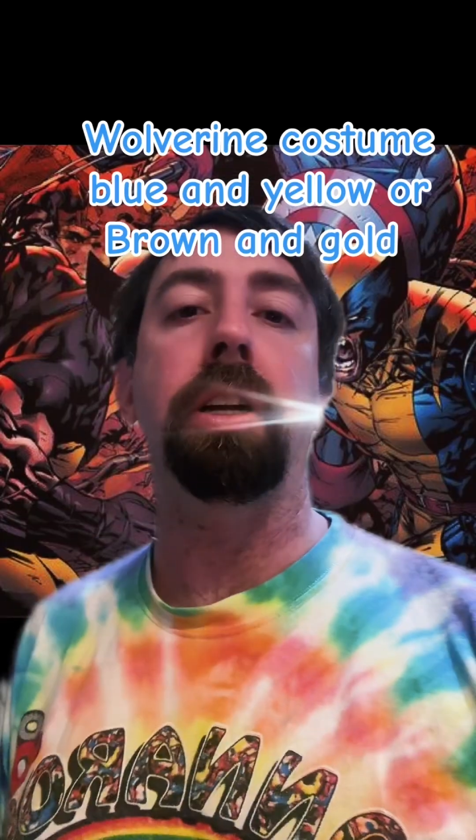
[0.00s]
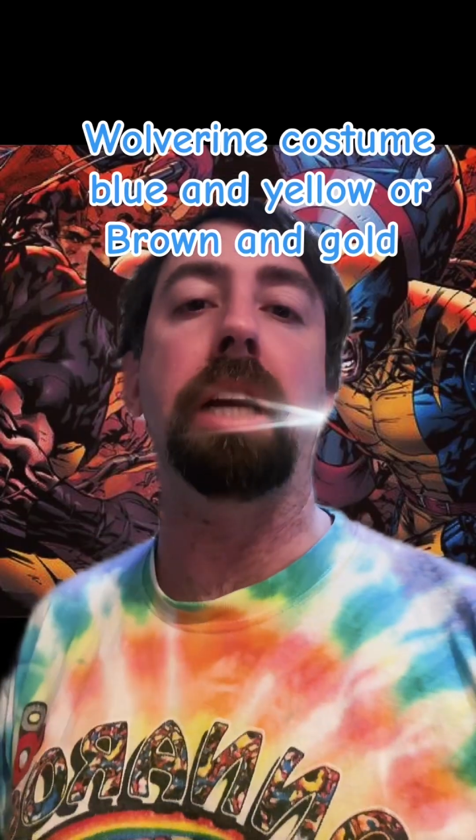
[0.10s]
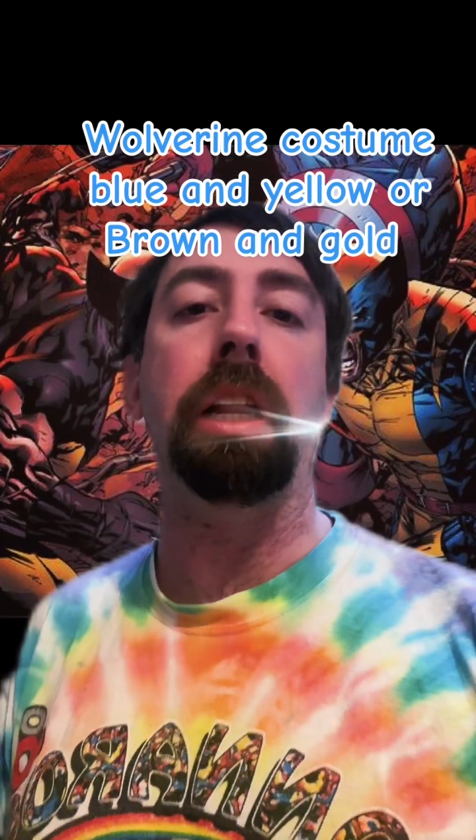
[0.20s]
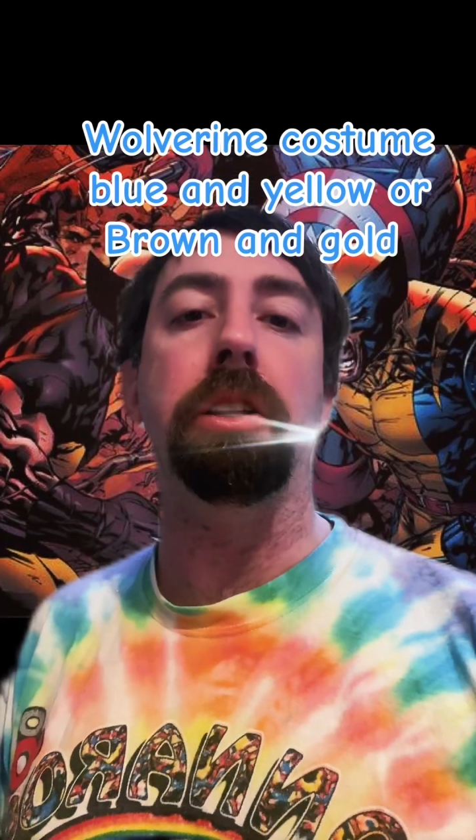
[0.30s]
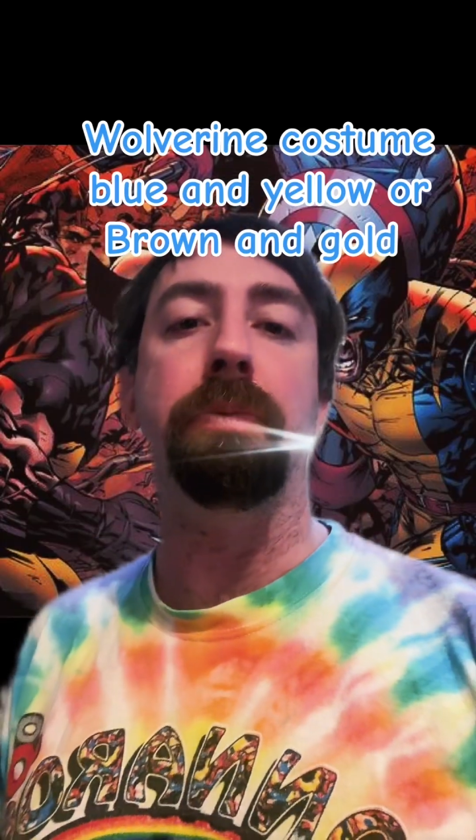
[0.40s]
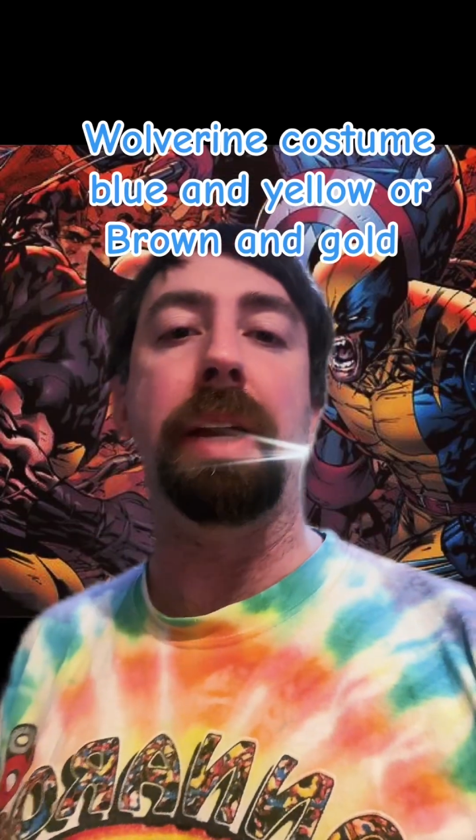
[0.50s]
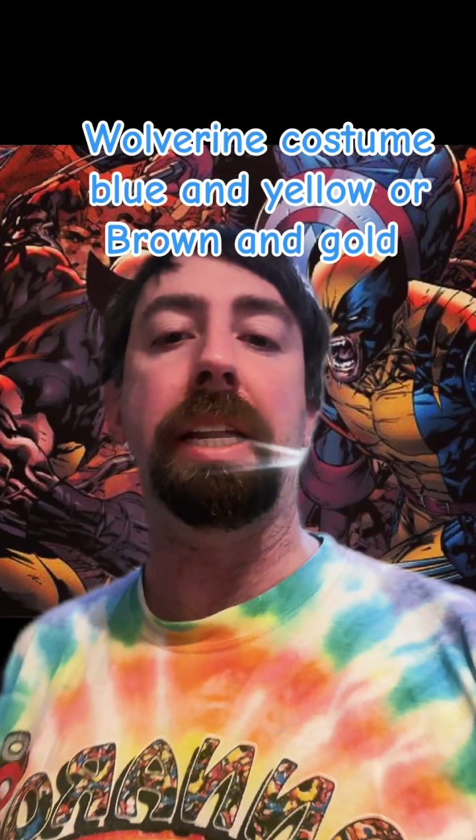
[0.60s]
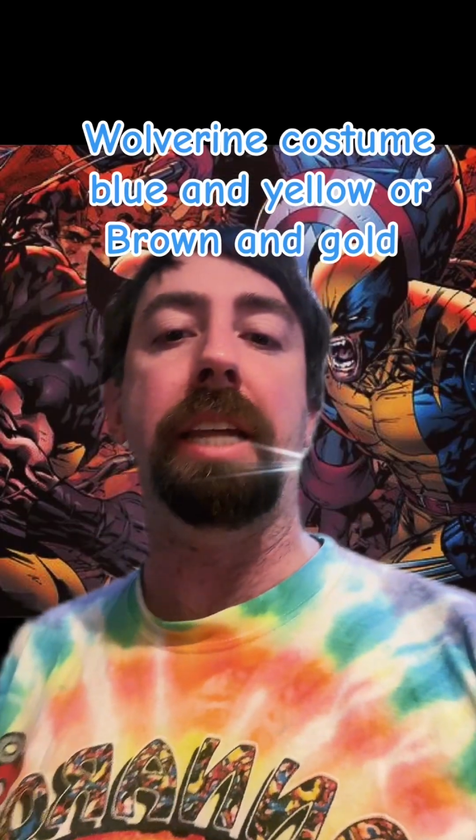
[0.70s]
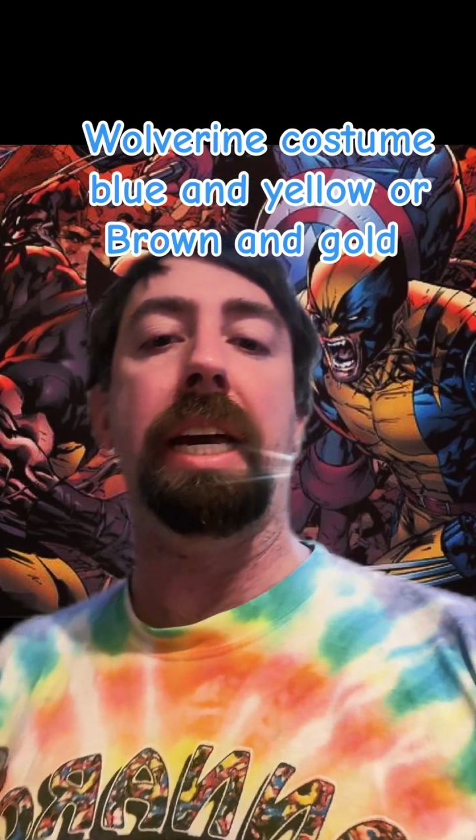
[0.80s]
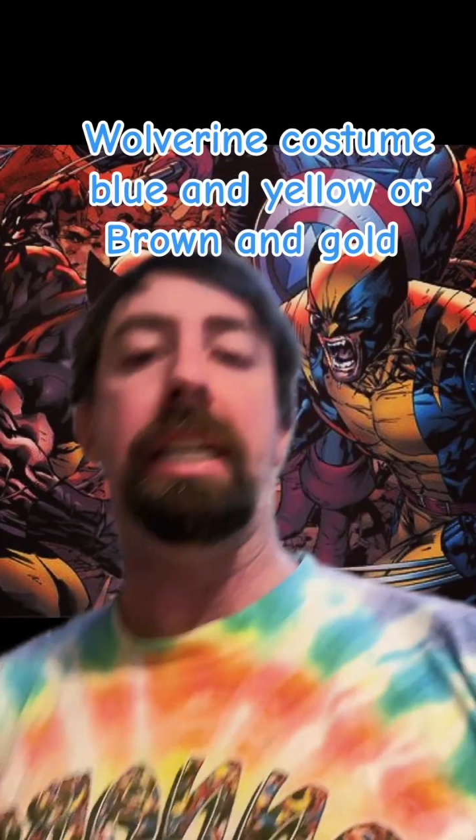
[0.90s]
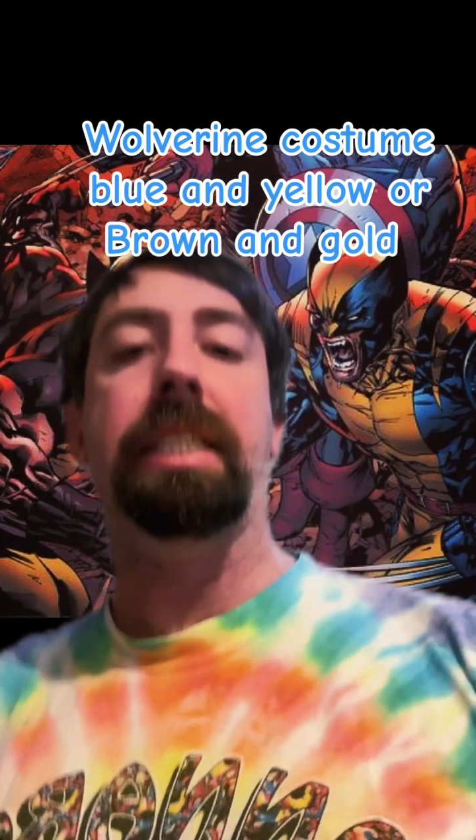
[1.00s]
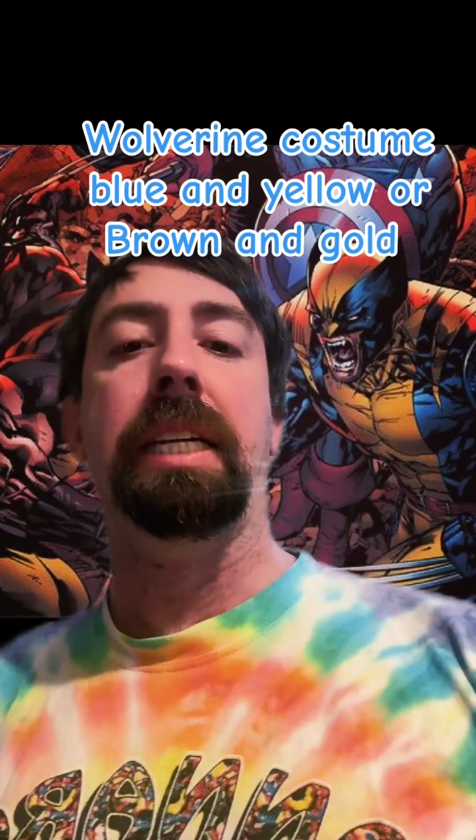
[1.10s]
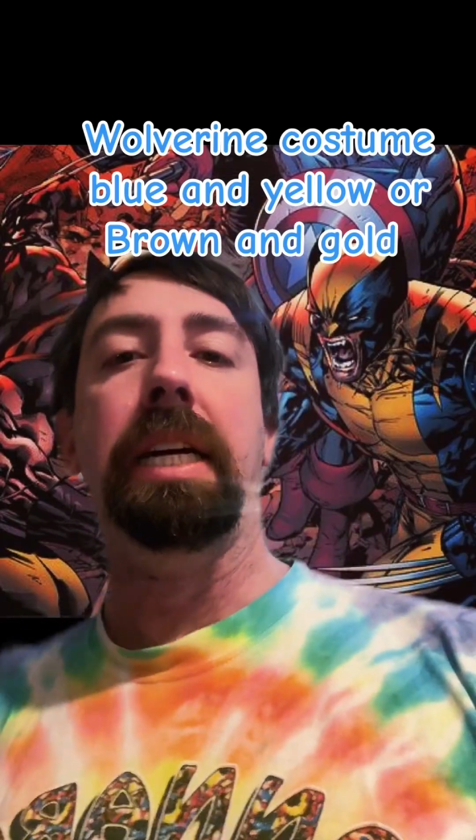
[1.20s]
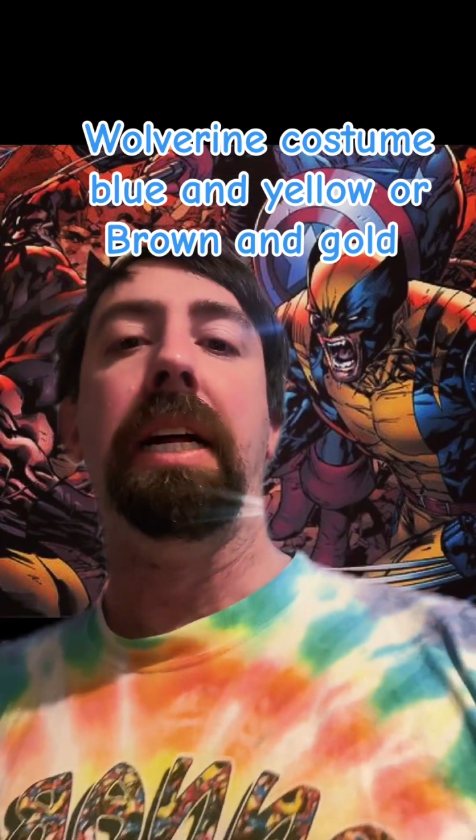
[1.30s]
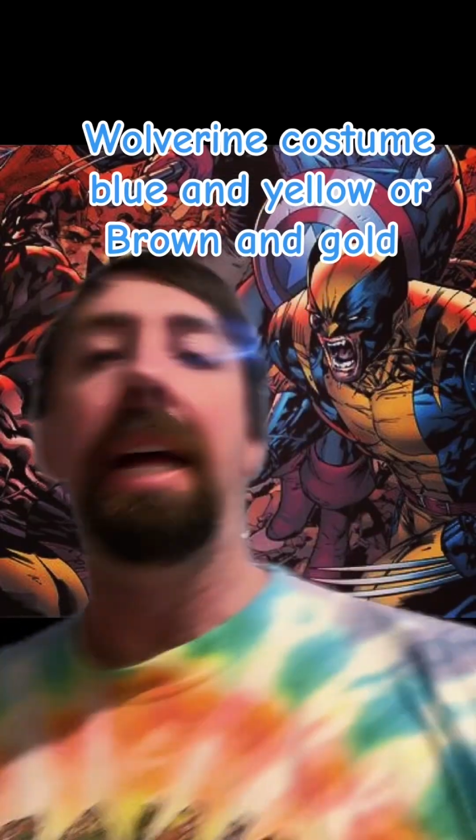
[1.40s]
yellow spandex?"
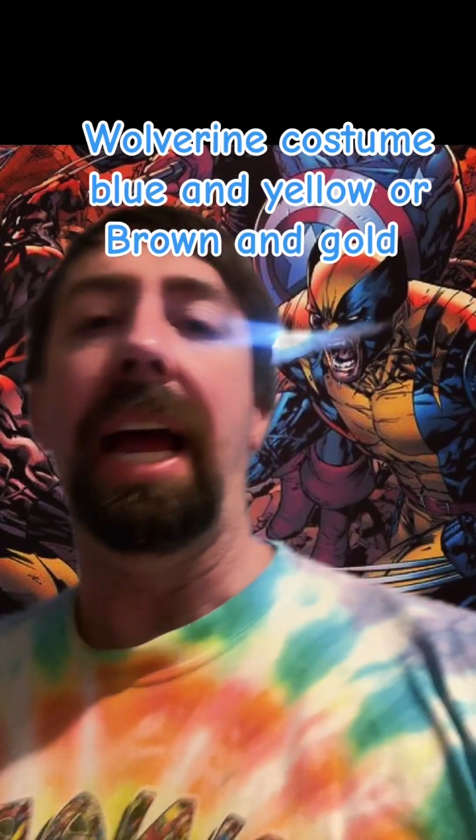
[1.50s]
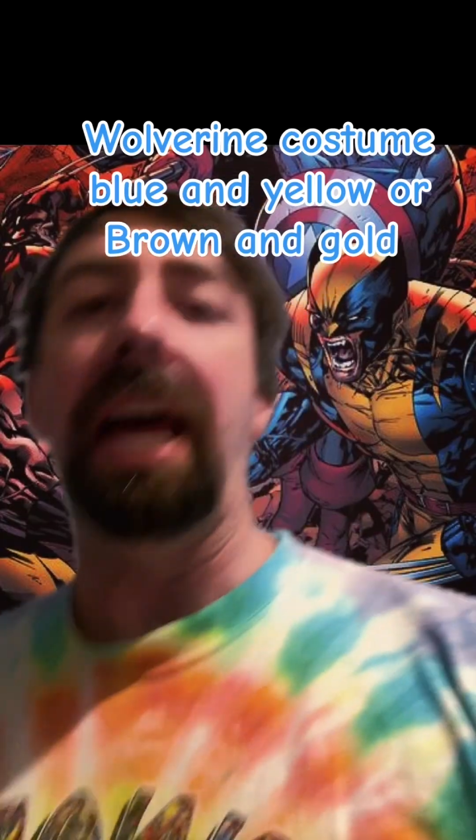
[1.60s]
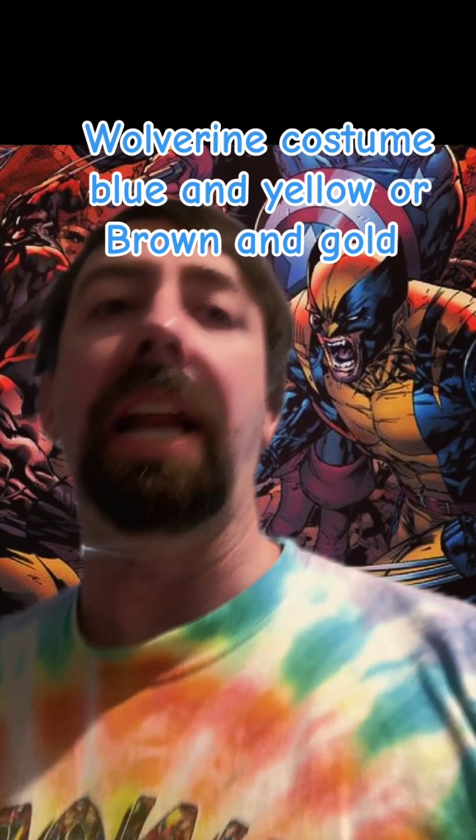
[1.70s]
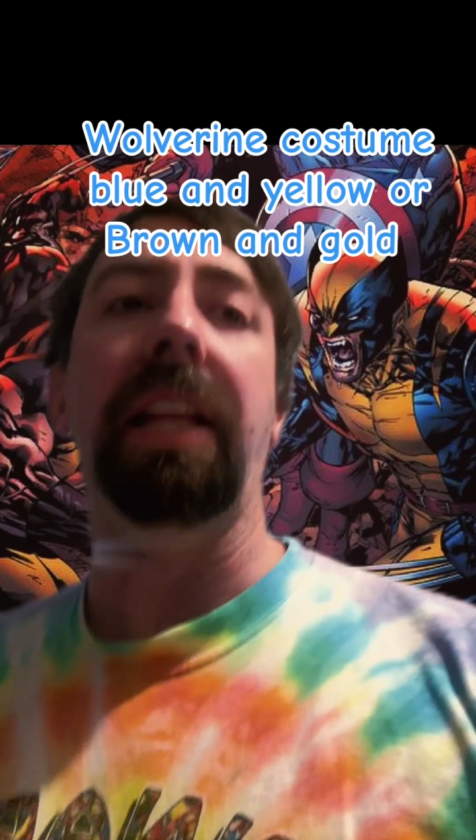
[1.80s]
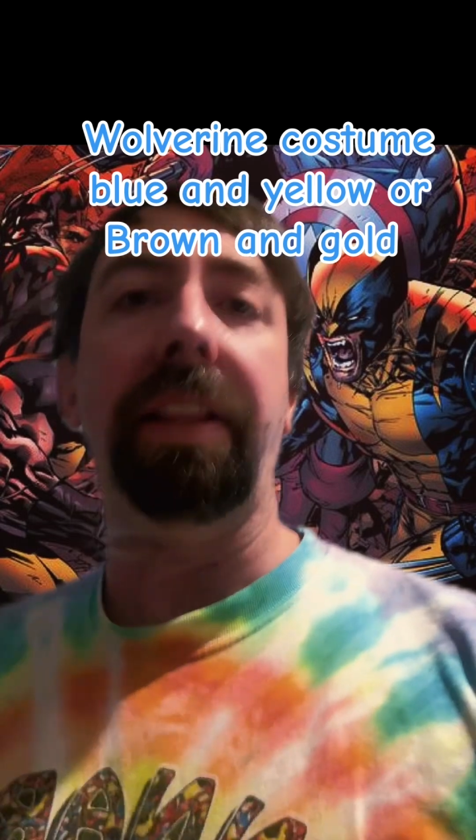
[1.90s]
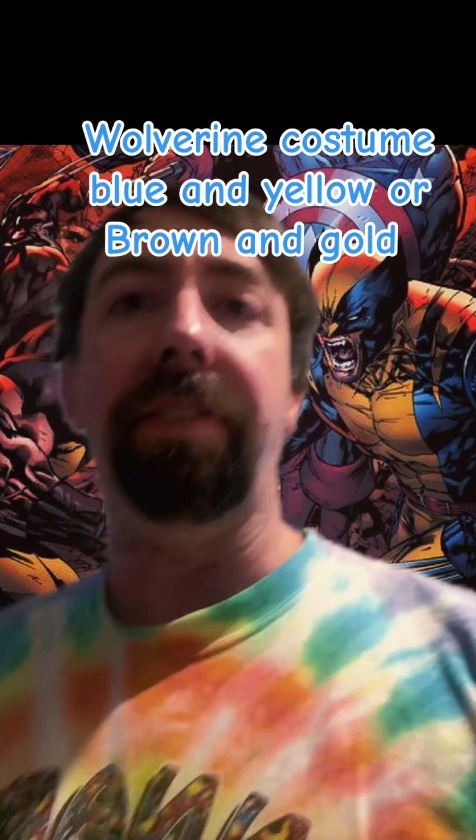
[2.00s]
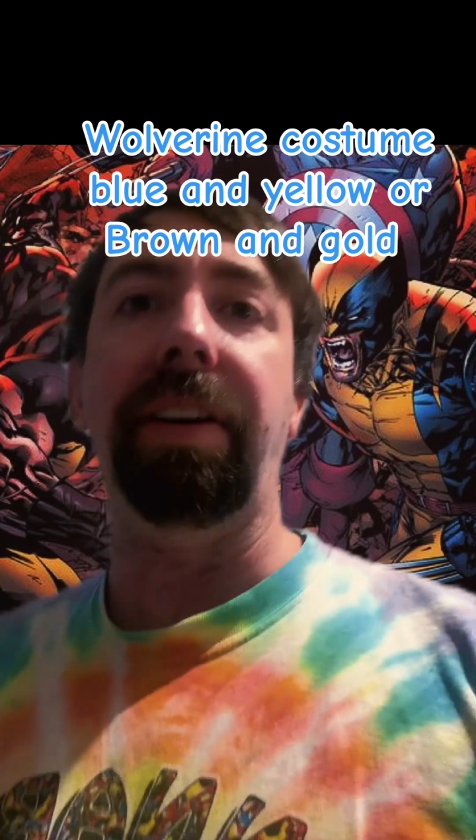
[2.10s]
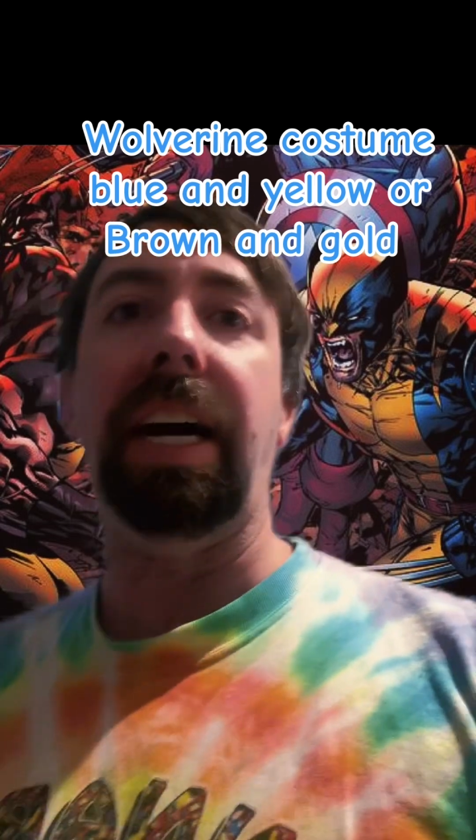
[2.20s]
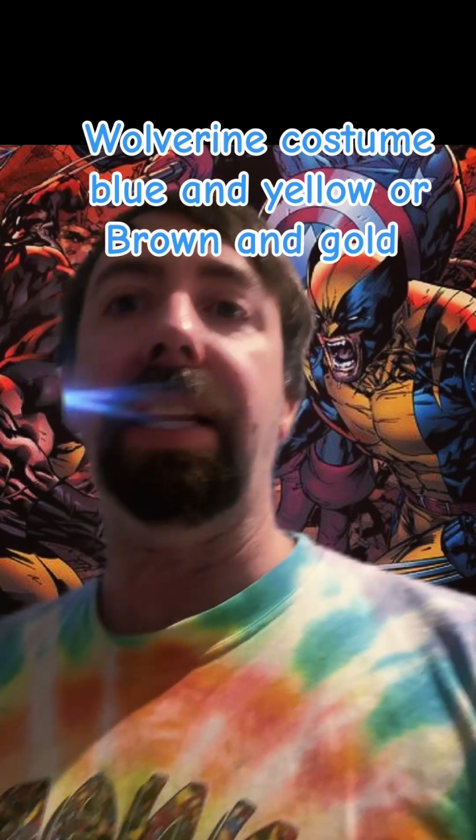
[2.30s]
And I like the fact